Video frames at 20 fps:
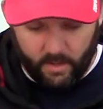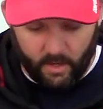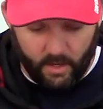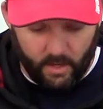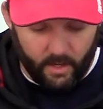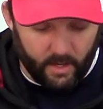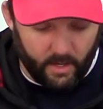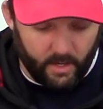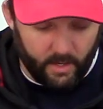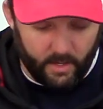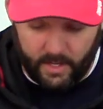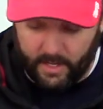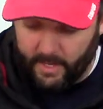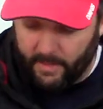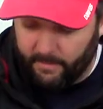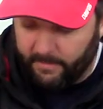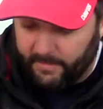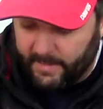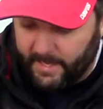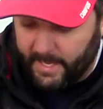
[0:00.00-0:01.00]
Uh,
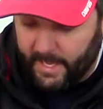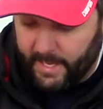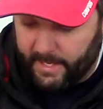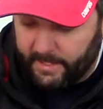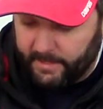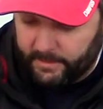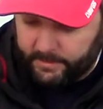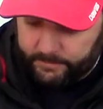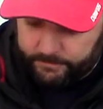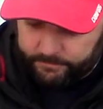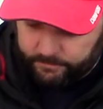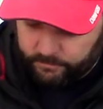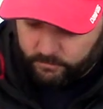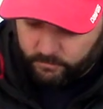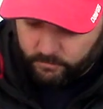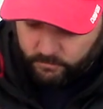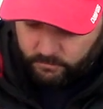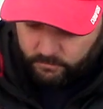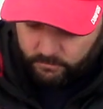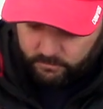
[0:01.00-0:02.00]
and then
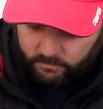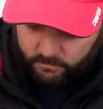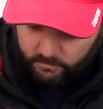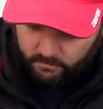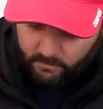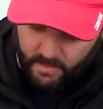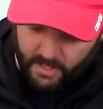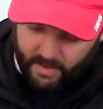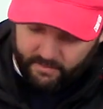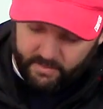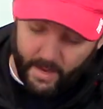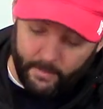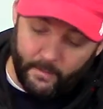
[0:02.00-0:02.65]
I've